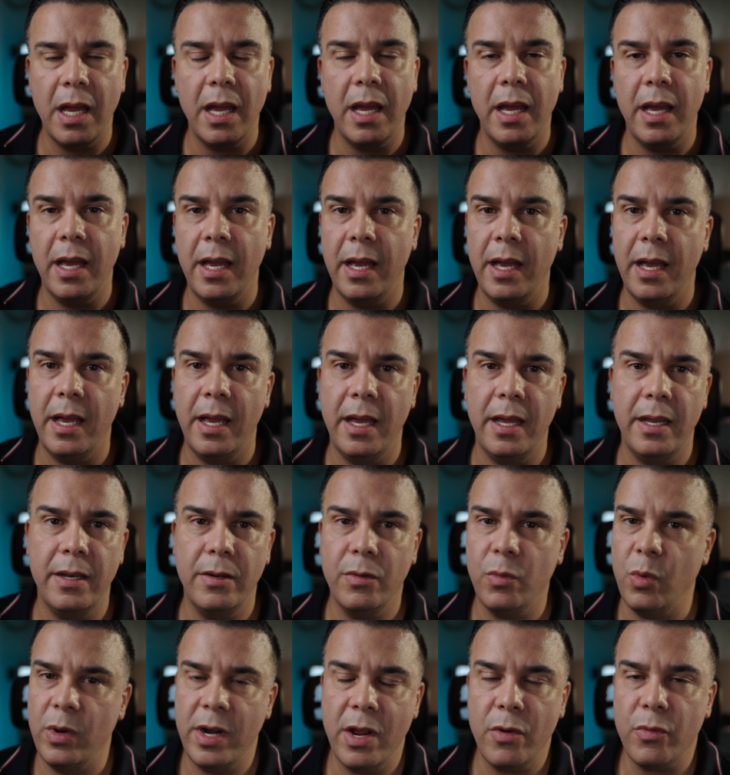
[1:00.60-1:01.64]

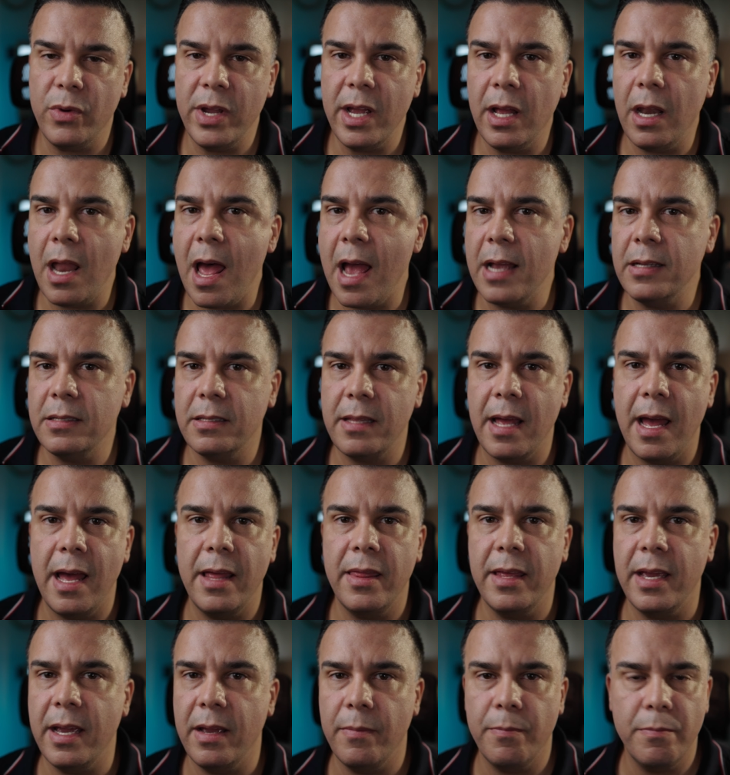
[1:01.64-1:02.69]
and when I realized
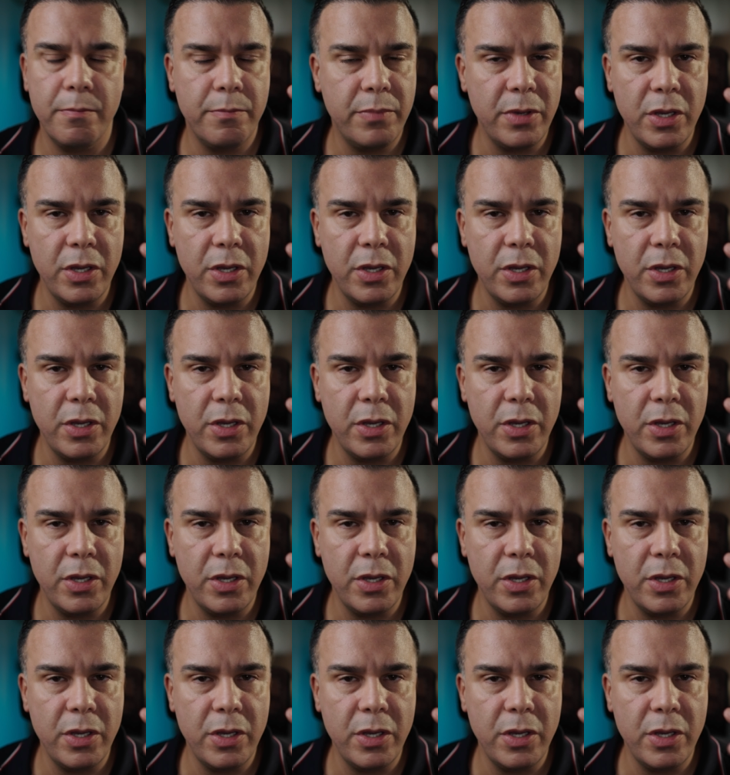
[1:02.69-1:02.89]
that the